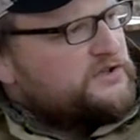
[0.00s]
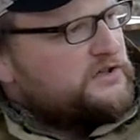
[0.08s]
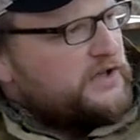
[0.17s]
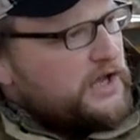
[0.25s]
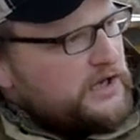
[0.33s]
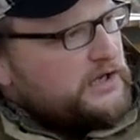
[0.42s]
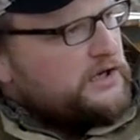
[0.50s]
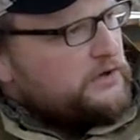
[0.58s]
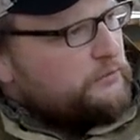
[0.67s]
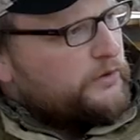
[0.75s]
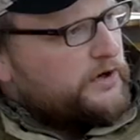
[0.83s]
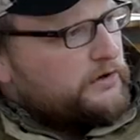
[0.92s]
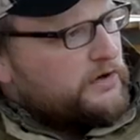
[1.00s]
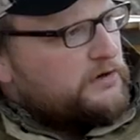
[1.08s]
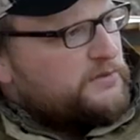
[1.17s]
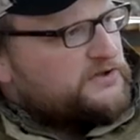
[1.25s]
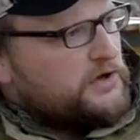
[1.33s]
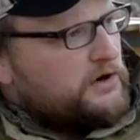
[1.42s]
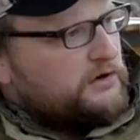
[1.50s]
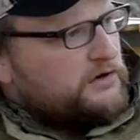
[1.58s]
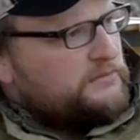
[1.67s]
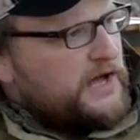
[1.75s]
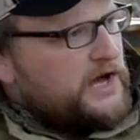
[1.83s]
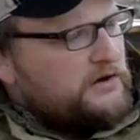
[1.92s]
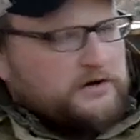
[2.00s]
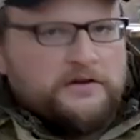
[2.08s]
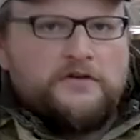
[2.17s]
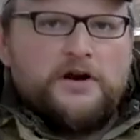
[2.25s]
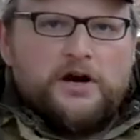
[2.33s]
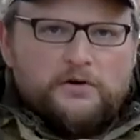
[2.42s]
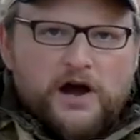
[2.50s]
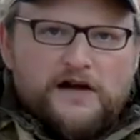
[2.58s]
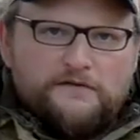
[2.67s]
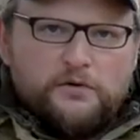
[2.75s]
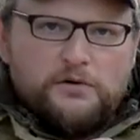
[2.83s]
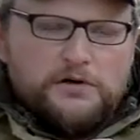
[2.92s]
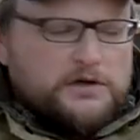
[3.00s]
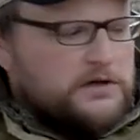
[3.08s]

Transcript: Today, we are going to be talking about another air rifle.